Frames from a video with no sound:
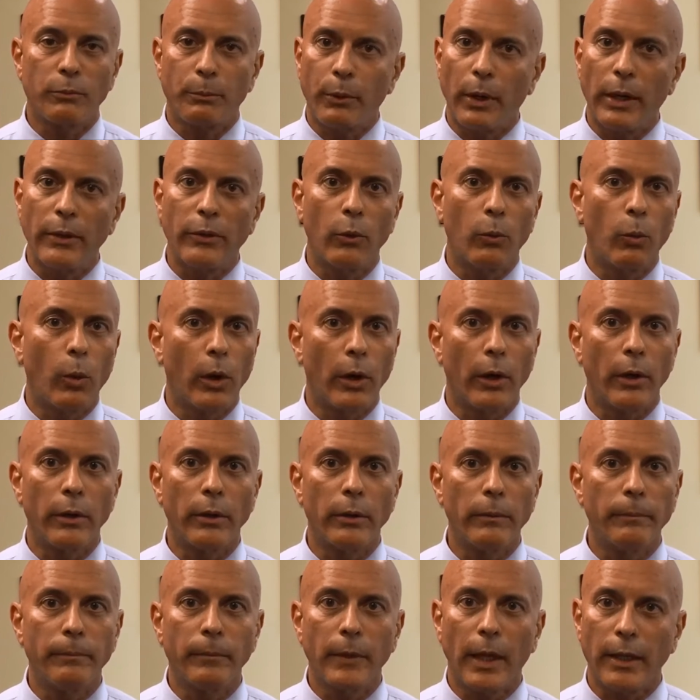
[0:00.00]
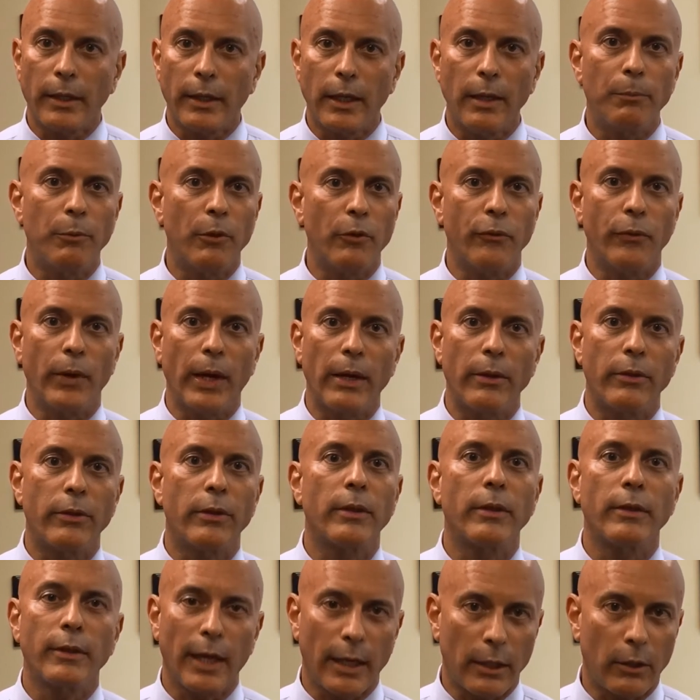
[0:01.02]
spread the word, and keep the faith.
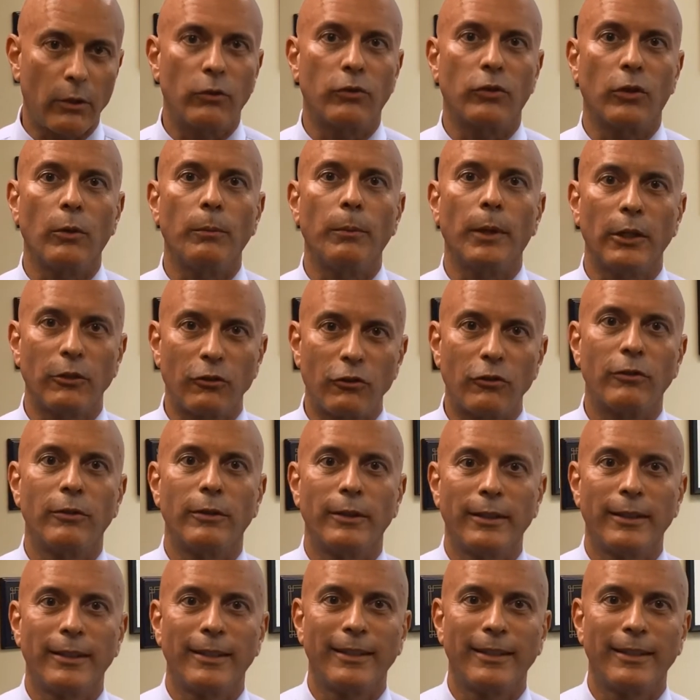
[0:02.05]
Thank you so much.